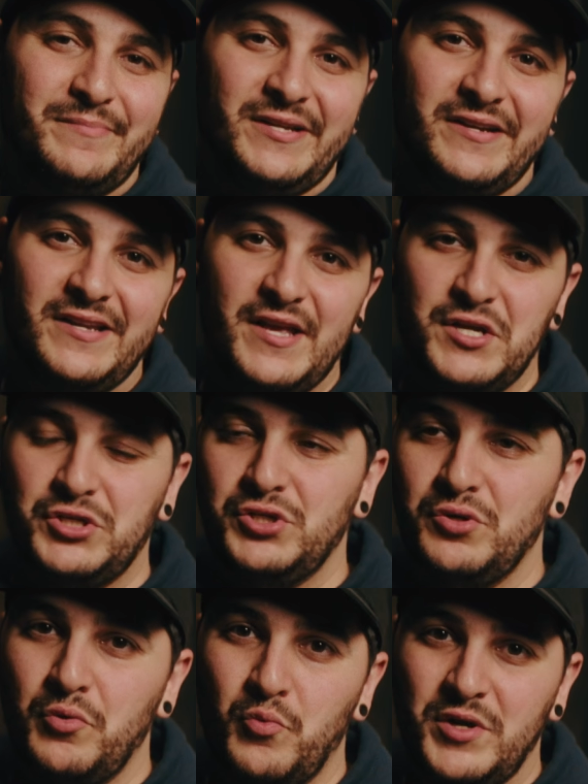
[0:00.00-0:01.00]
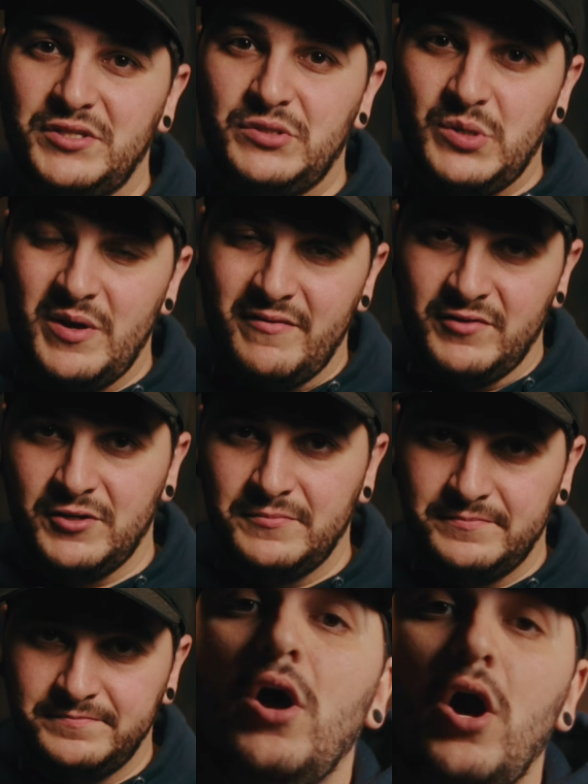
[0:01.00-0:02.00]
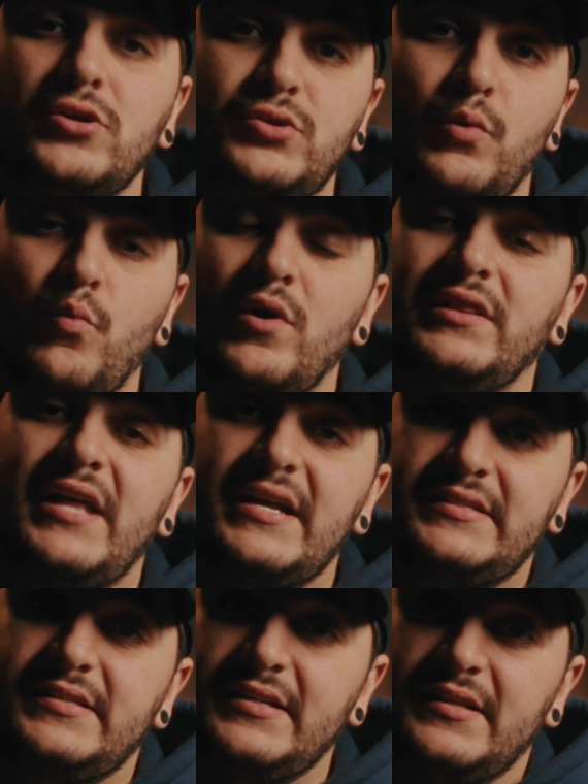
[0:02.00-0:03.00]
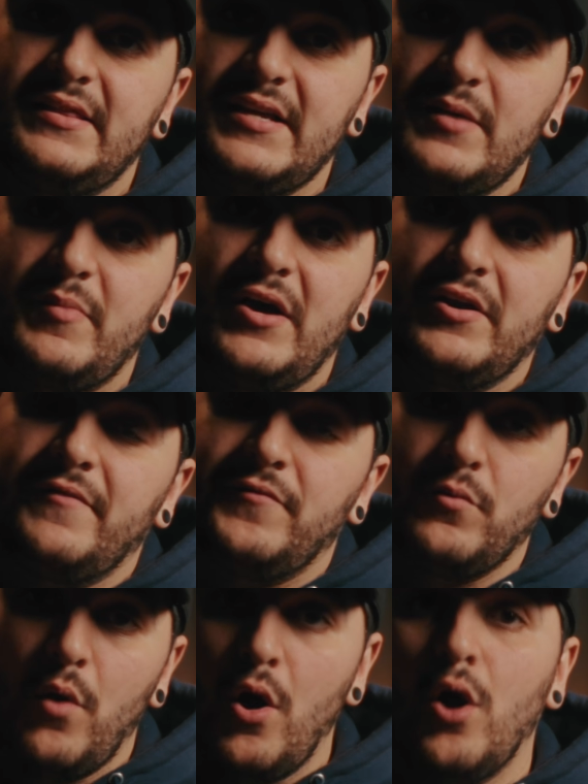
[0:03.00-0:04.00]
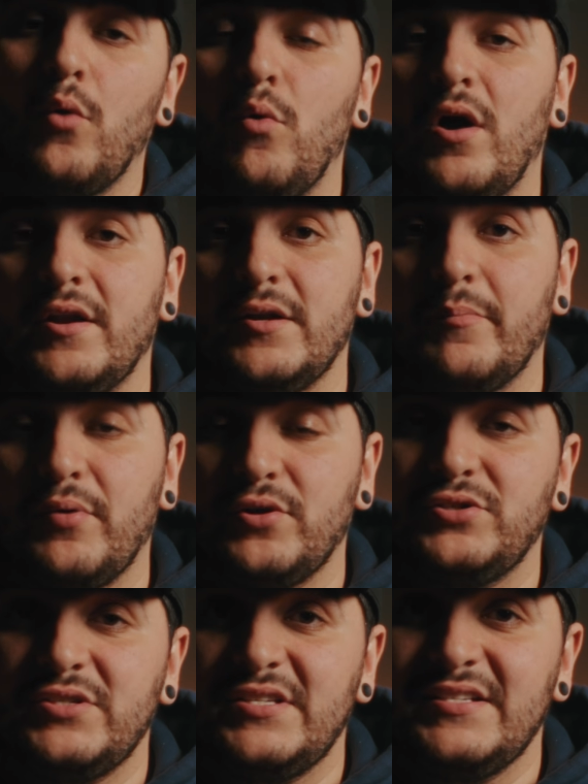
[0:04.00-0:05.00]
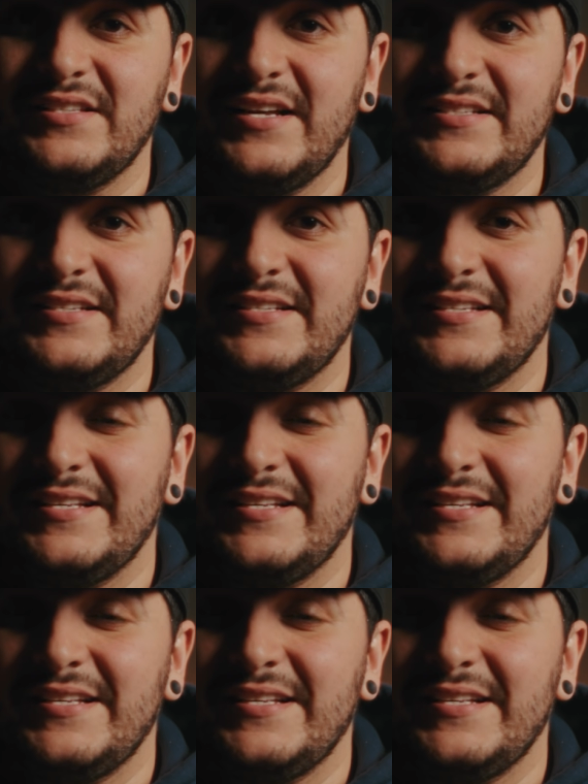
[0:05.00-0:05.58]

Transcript: been an issue whatsoever. Also, one last thing to think about if you are wanting to purchase these lenses